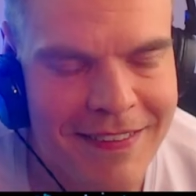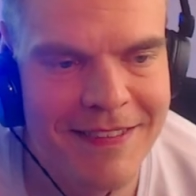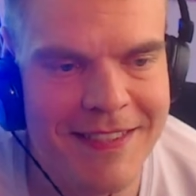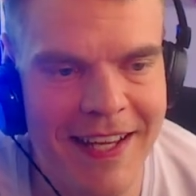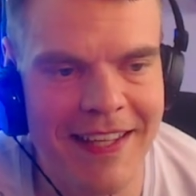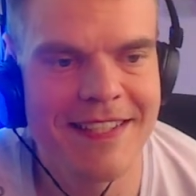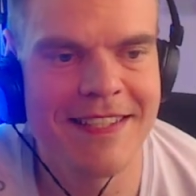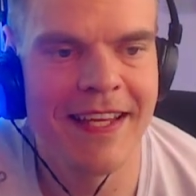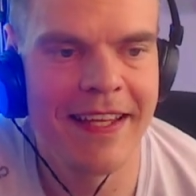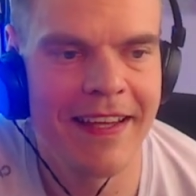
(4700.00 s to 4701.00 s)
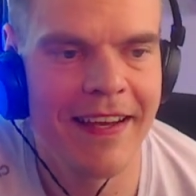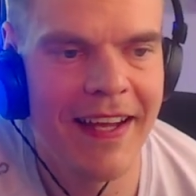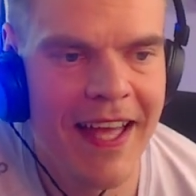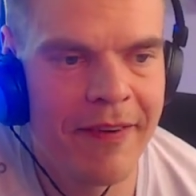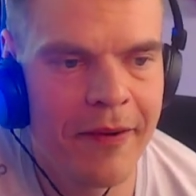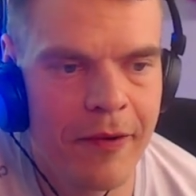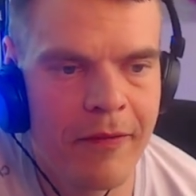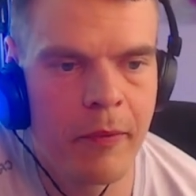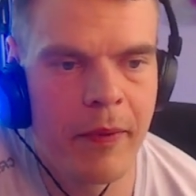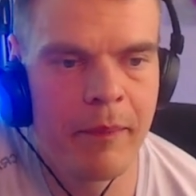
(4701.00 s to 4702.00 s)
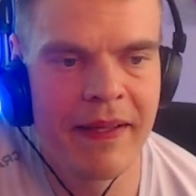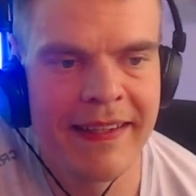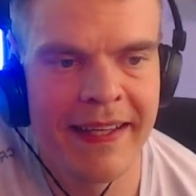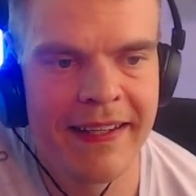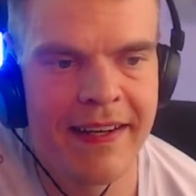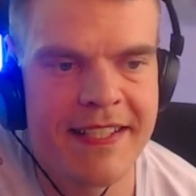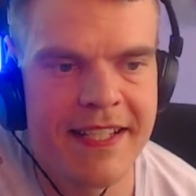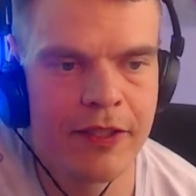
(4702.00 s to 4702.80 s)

Jack is saying, I have an overwhelming tendency